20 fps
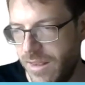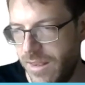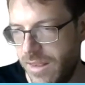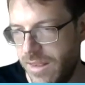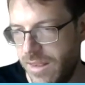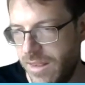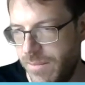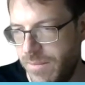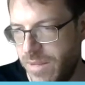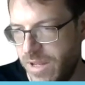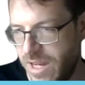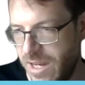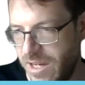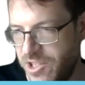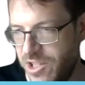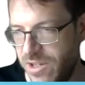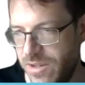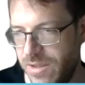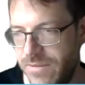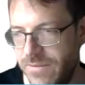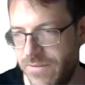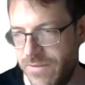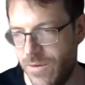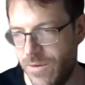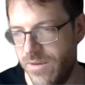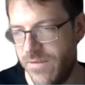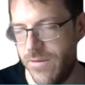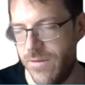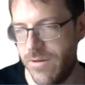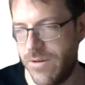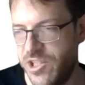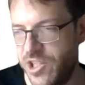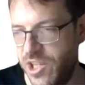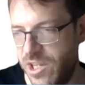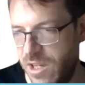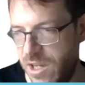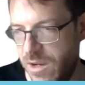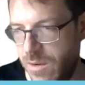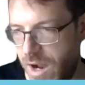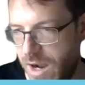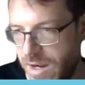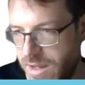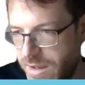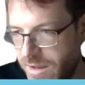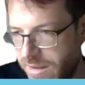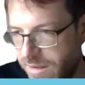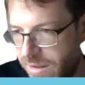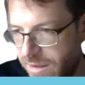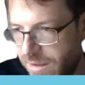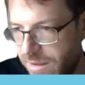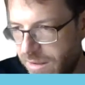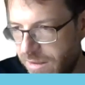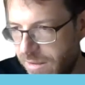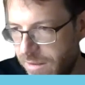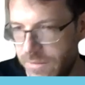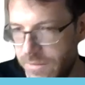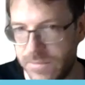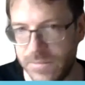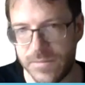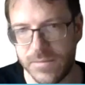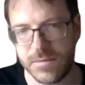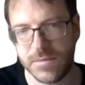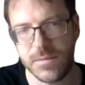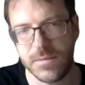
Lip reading: the potential for reaching new audiences.